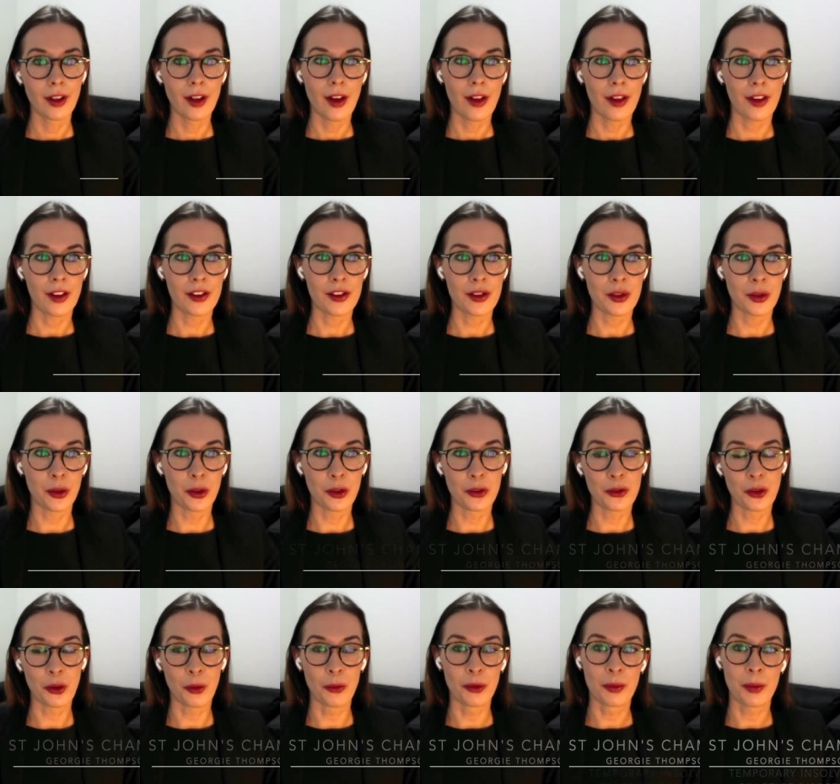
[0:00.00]
This talk
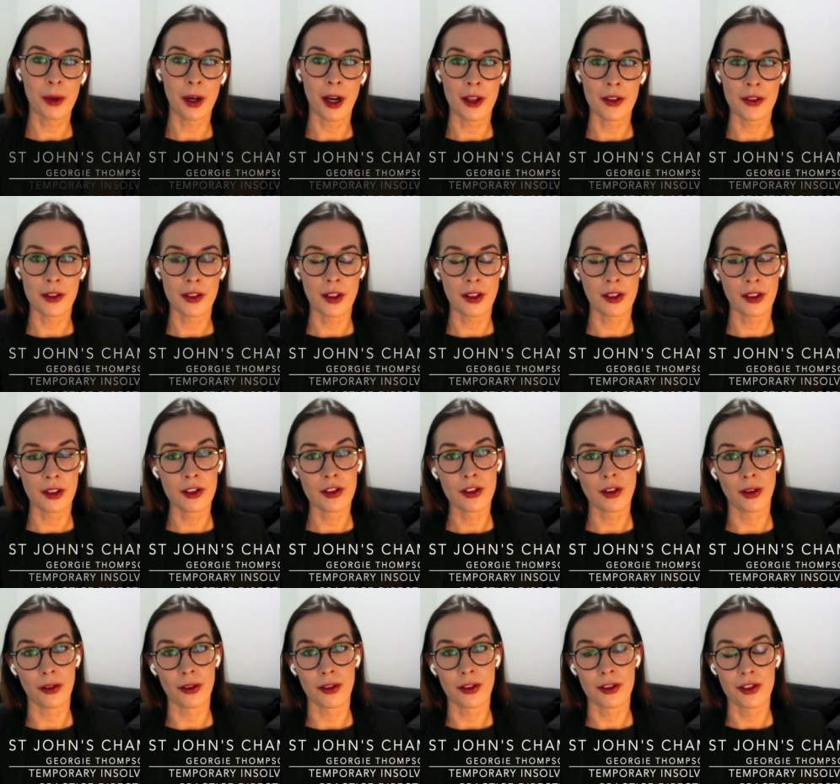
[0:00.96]
forms part of the St
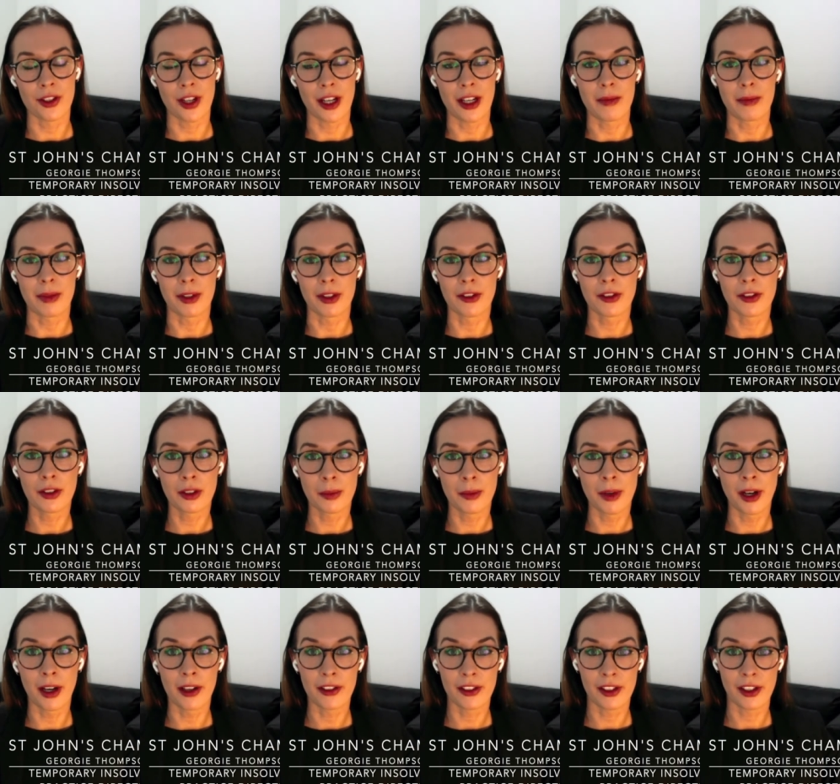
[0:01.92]
John's Chambers
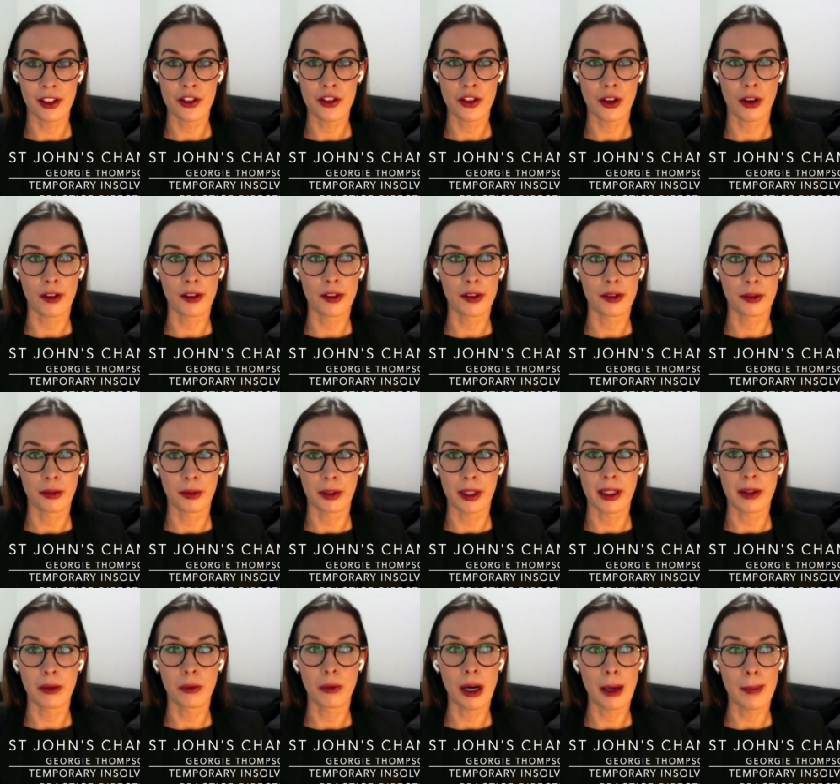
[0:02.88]
Commercial and Chancery
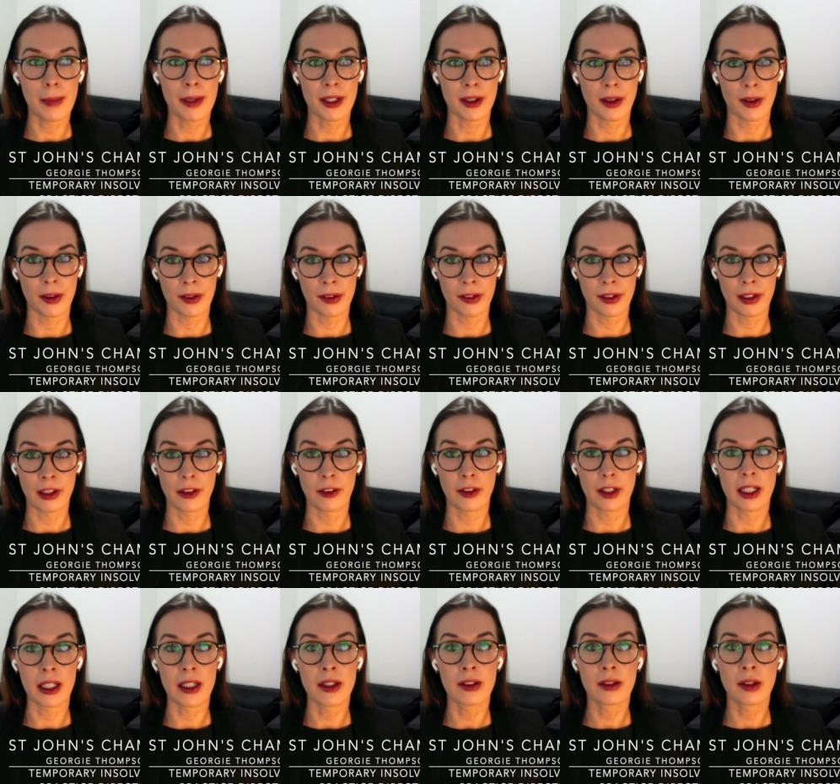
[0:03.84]
webinar
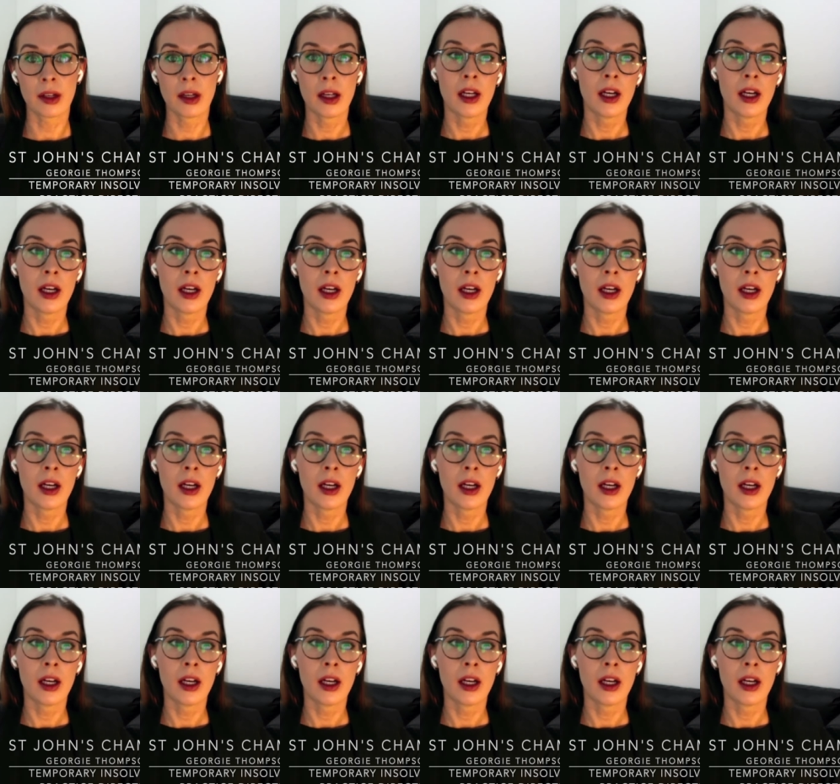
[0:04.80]
series.